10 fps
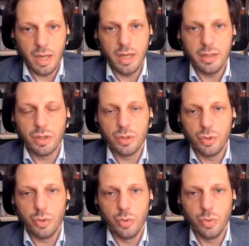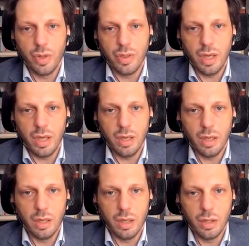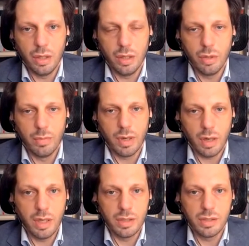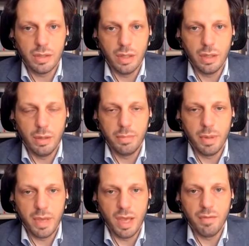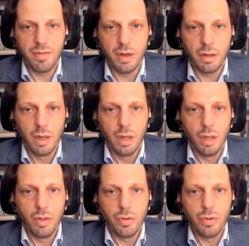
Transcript: aid to the human rights behavior.